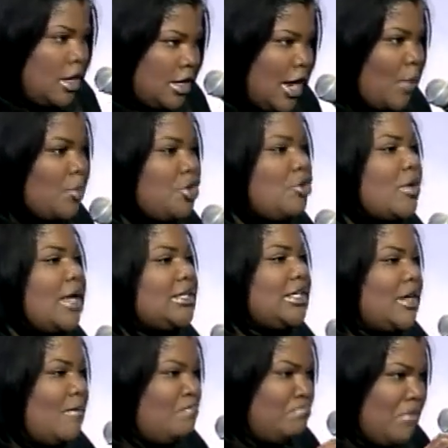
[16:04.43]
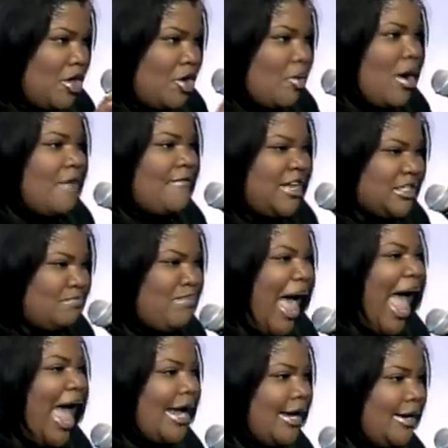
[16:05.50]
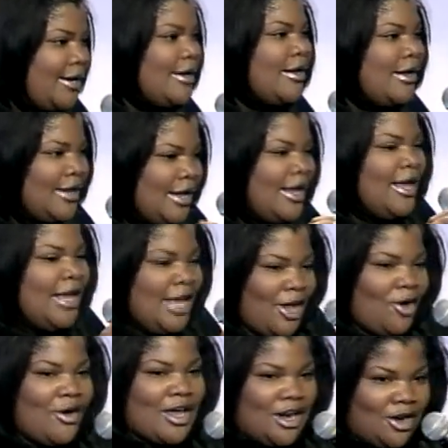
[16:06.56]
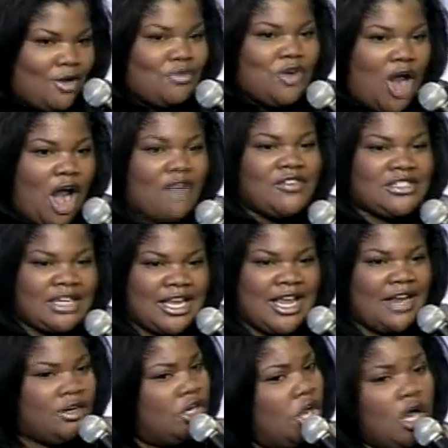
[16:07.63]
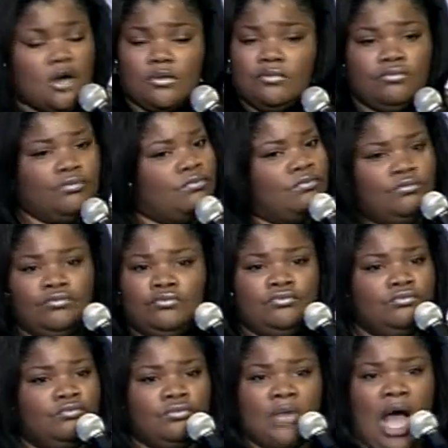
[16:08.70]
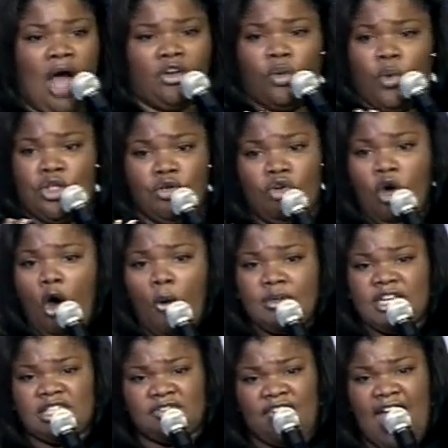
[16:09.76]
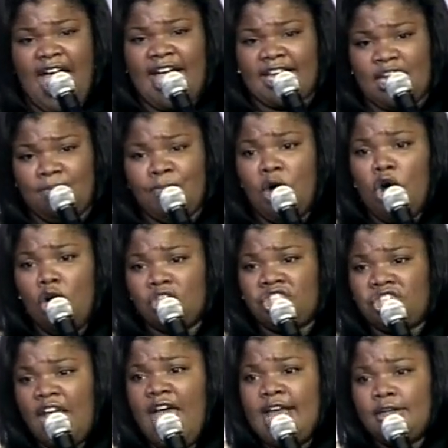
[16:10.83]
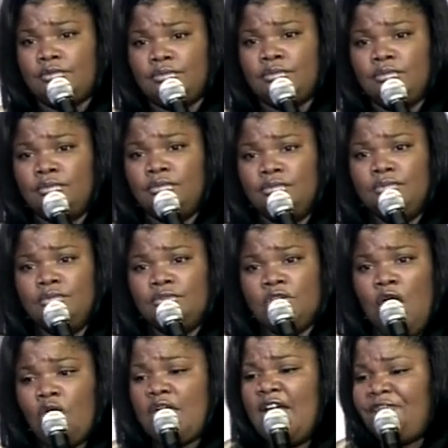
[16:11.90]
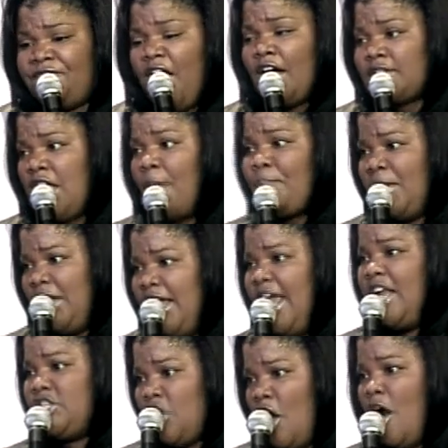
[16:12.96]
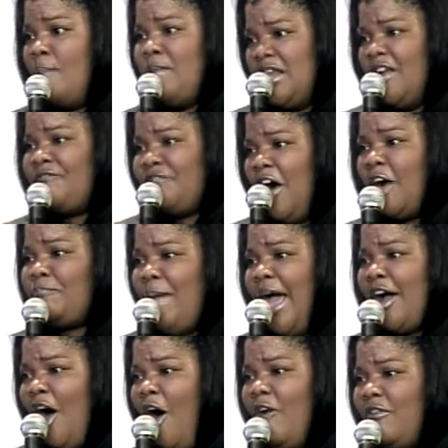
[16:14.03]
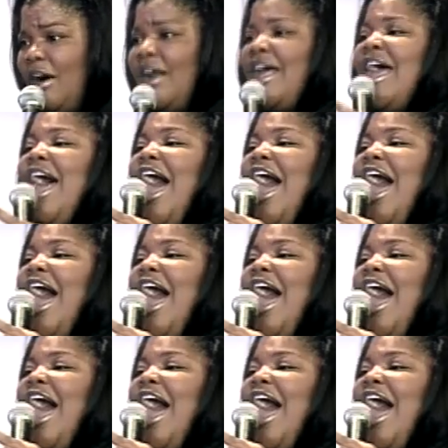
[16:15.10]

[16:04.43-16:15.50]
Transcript: Now when you get to the middle of his back, he gonna get a little nervous again. Look, I don't know where you're going with this faggoty bullshit. Don't get fucked up in here. Turn me the fuck back over.